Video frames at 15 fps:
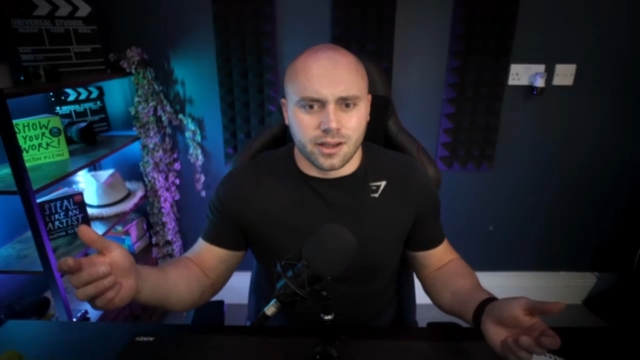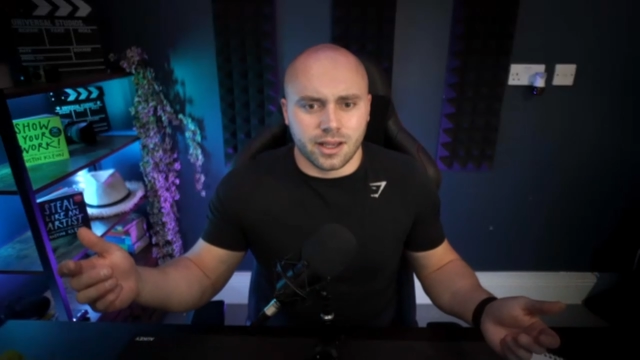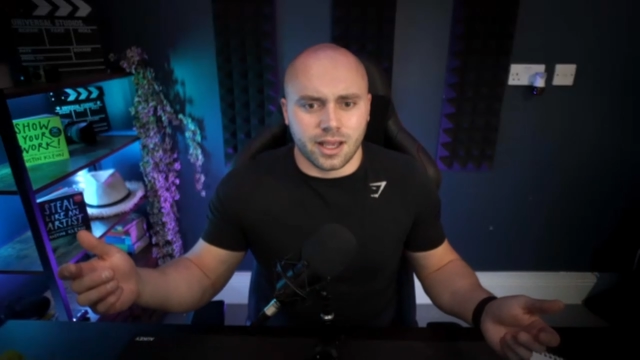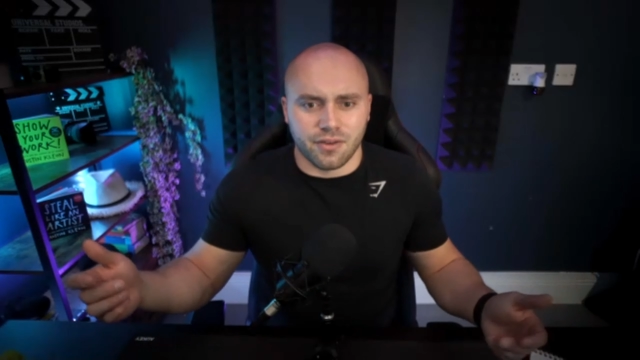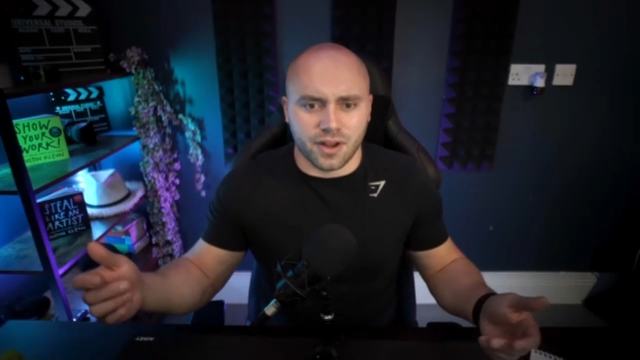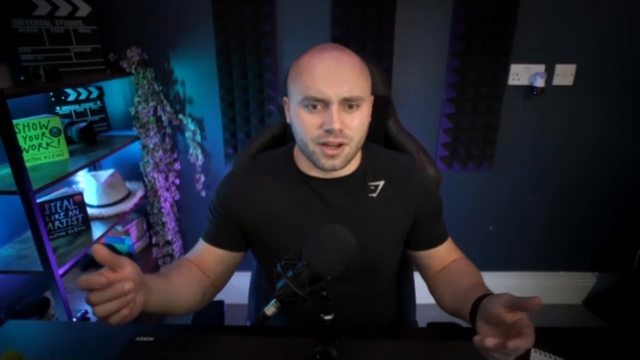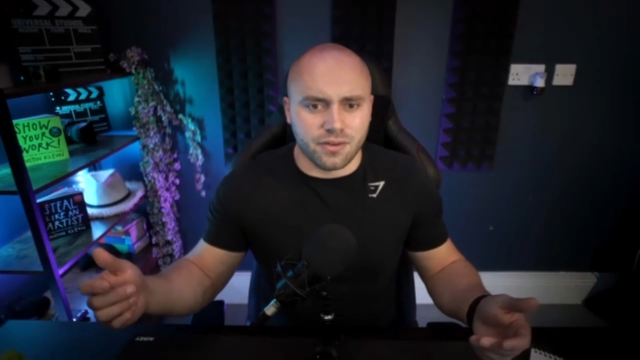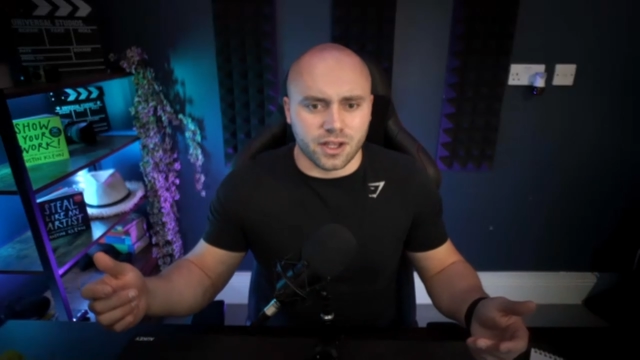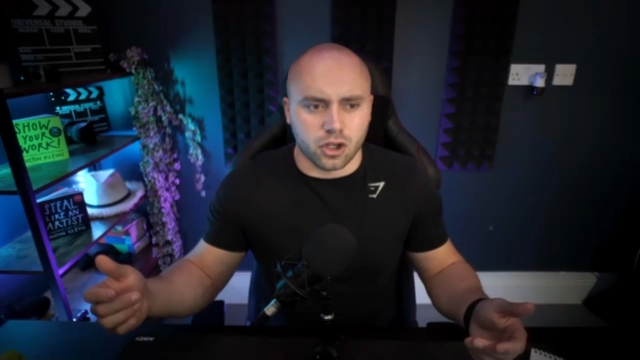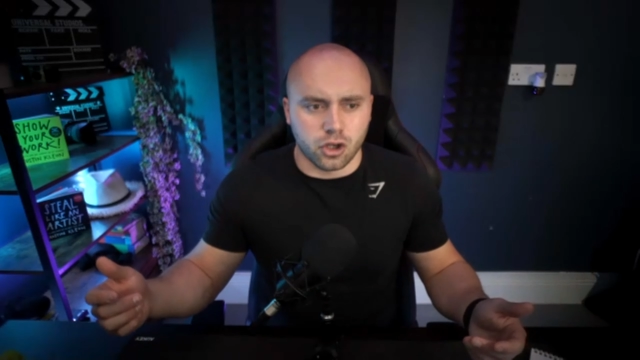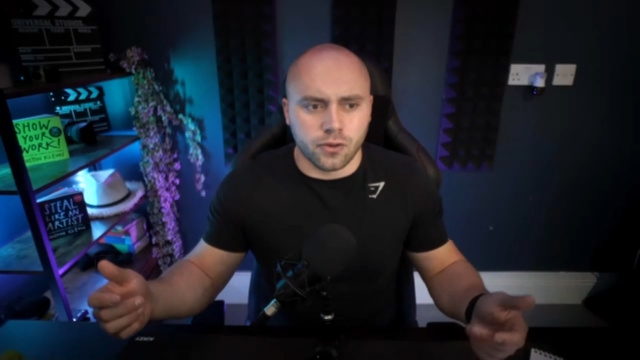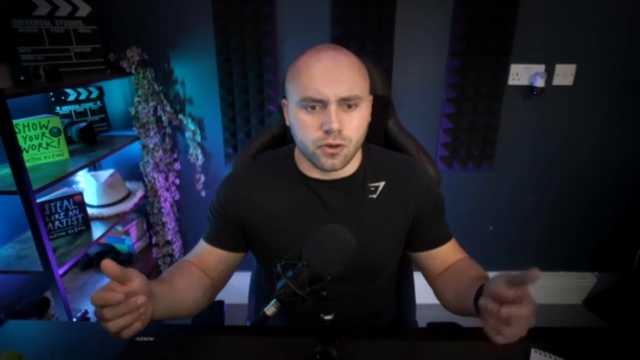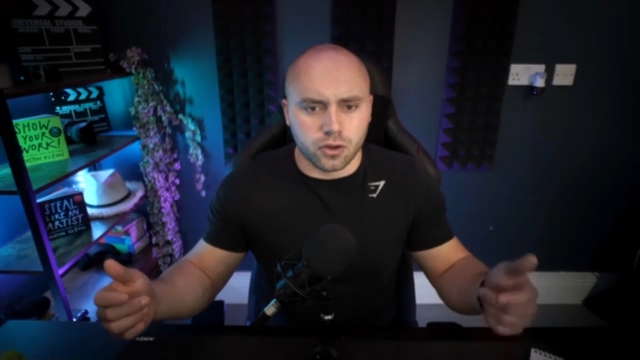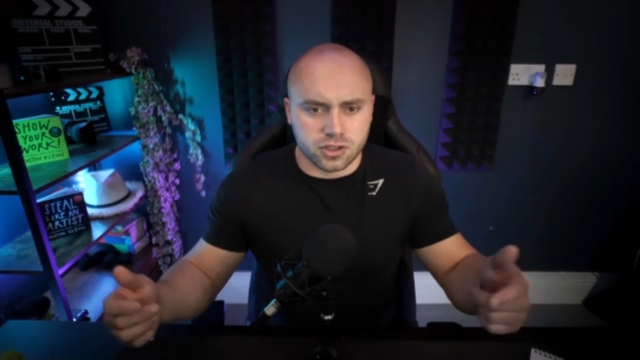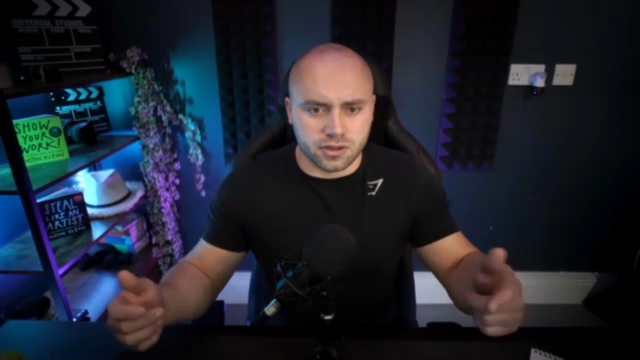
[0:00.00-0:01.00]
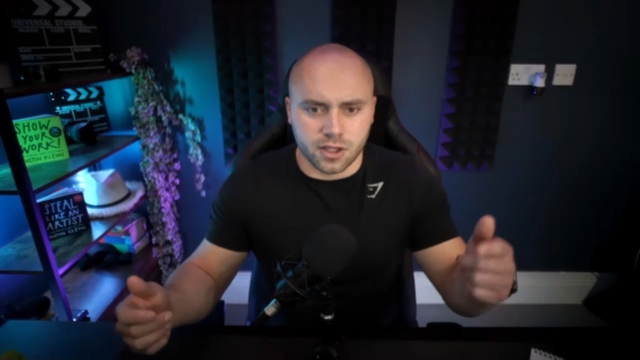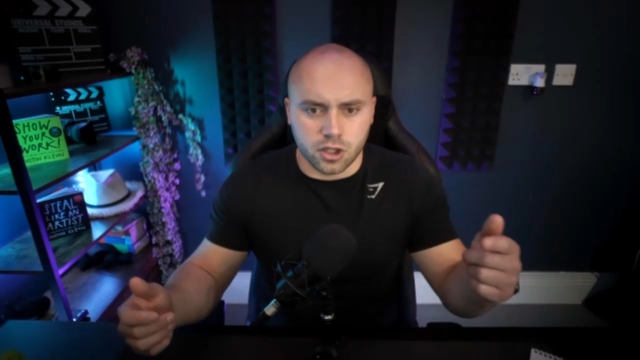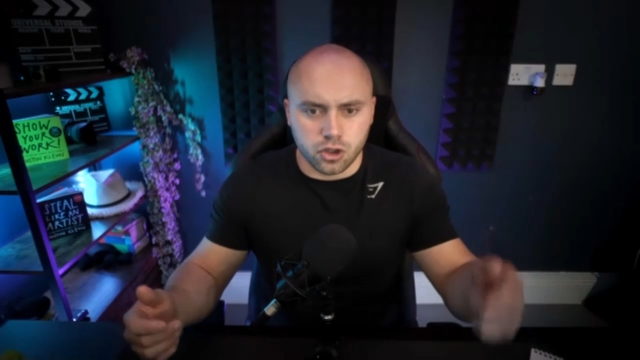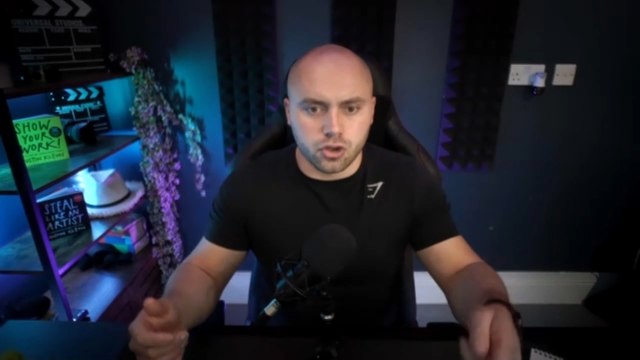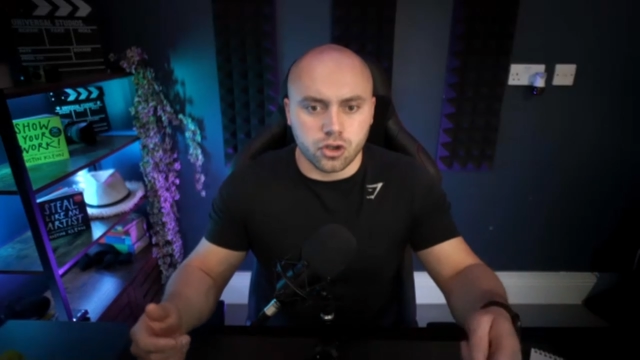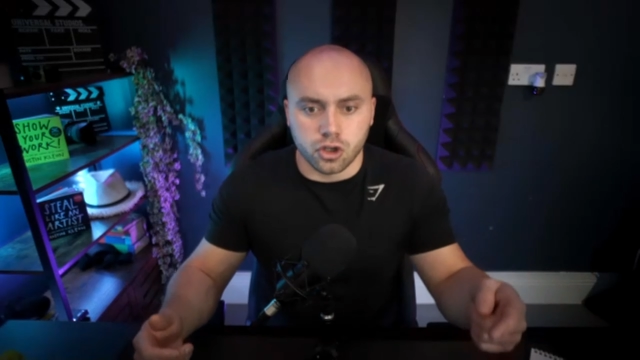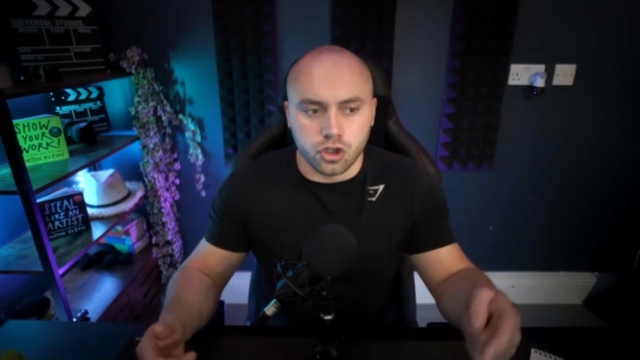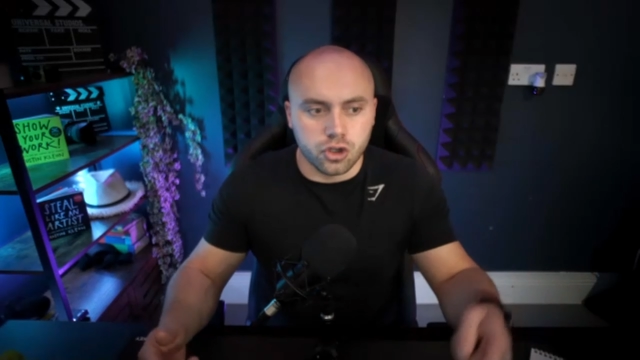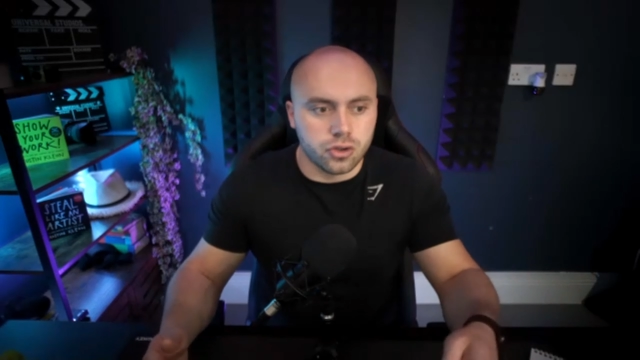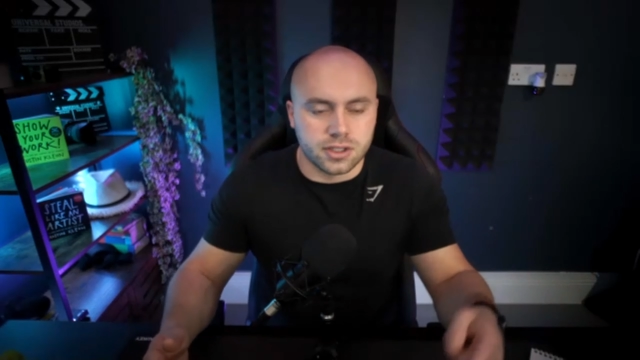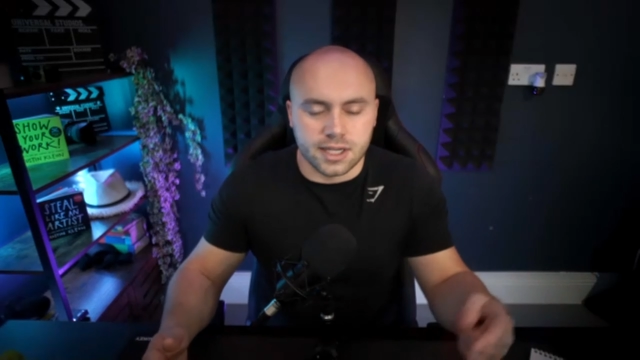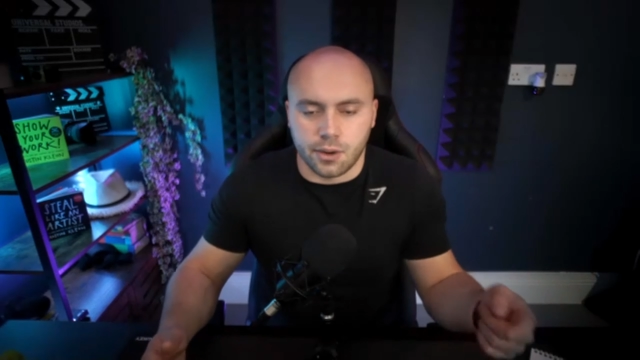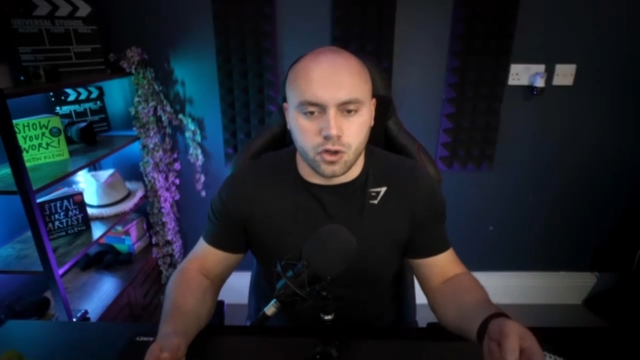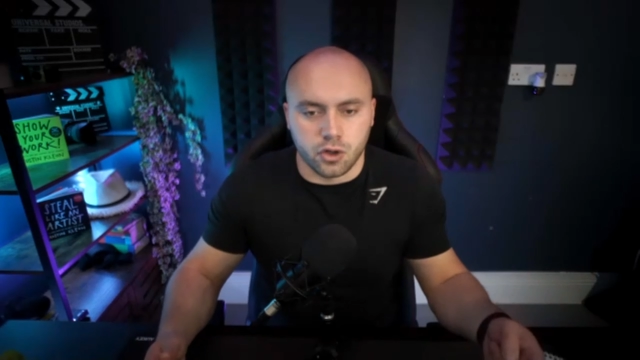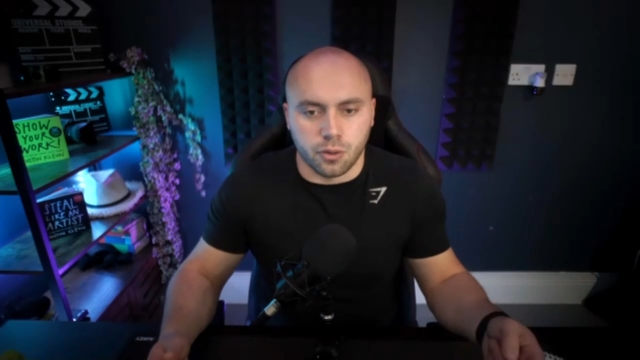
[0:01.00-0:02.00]
If anything, you've got something you can use
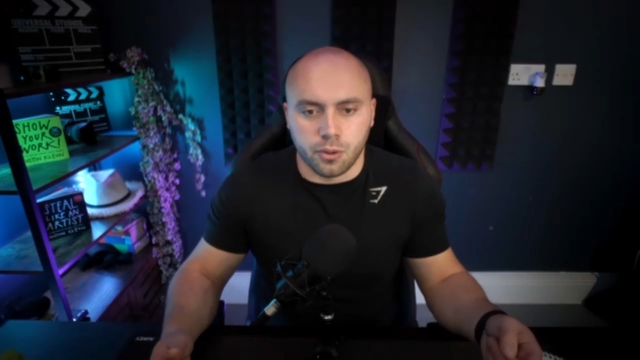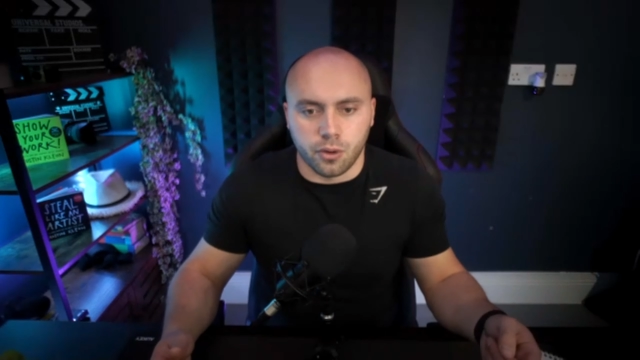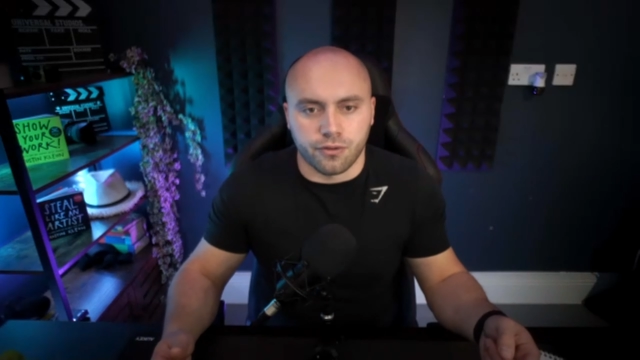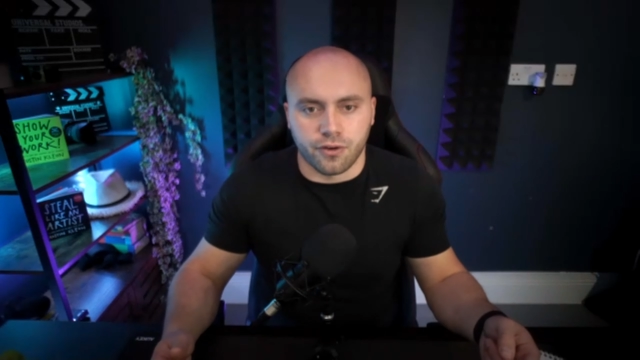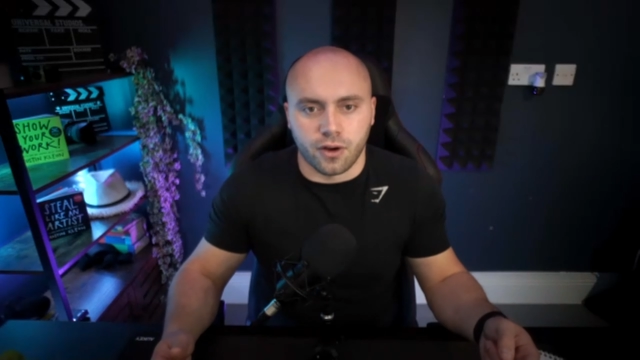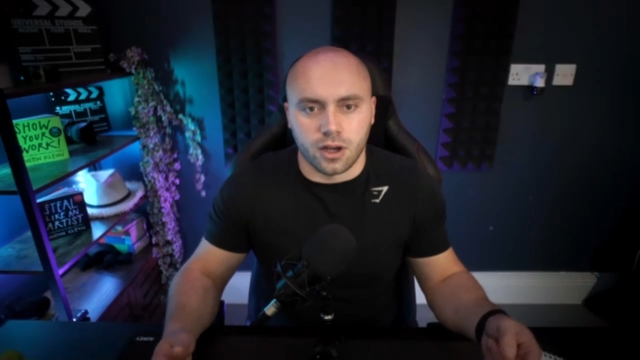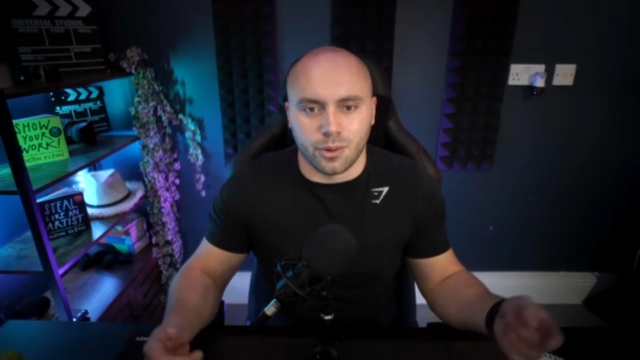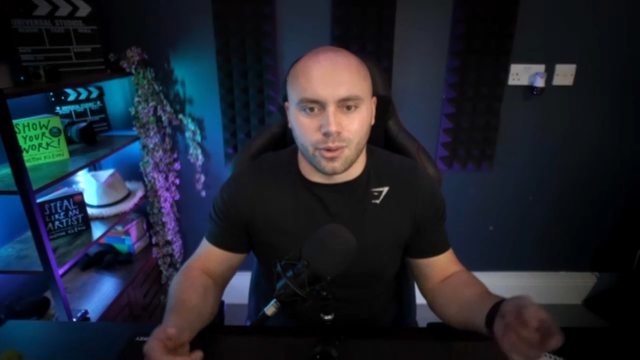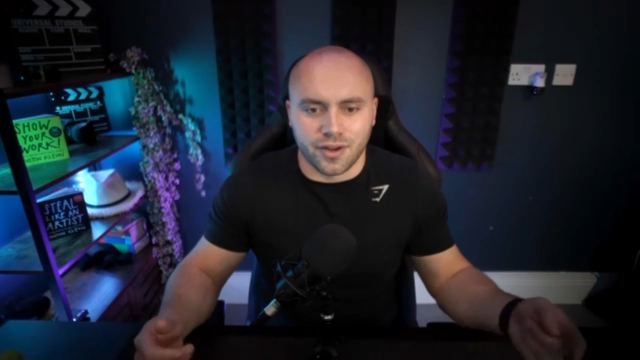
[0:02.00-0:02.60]
now in your portfolio.